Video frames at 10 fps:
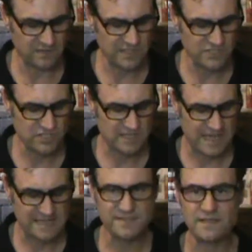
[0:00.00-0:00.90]
legend
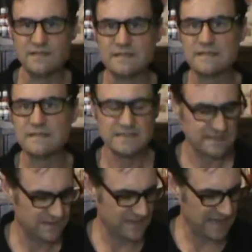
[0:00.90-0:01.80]
has it
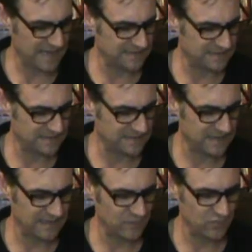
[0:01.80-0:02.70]
that
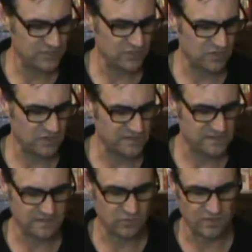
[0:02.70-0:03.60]
it was
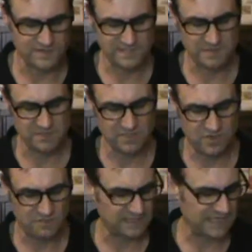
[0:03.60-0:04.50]
used, or a similar
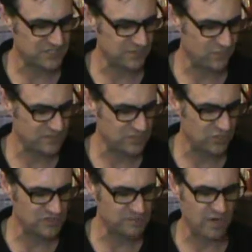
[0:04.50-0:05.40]
combination was
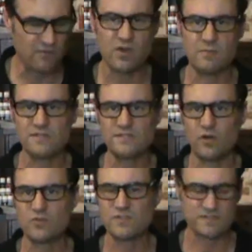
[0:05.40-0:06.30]
used by Roman
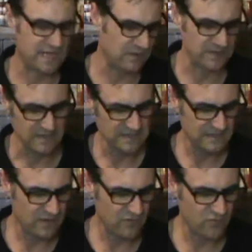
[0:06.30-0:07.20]
soldiers, and
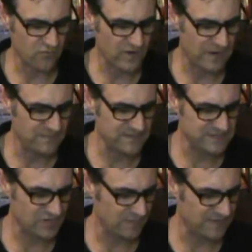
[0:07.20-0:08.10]
they would rub
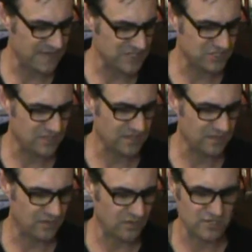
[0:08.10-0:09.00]
this combination
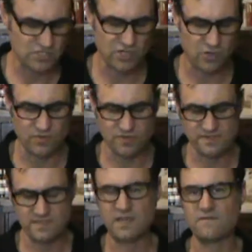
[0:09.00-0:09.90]
on their
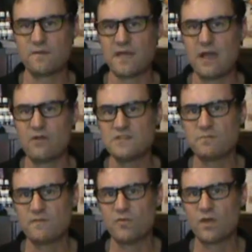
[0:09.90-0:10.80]
shoulders to give them courage
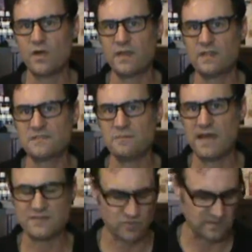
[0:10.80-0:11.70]
before going into
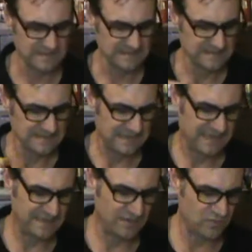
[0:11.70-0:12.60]
battle.
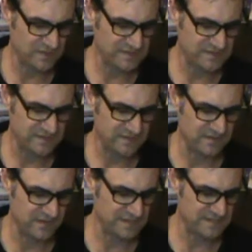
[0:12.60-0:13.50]
And it was
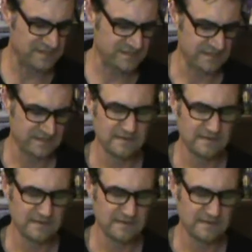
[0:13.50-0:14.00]
this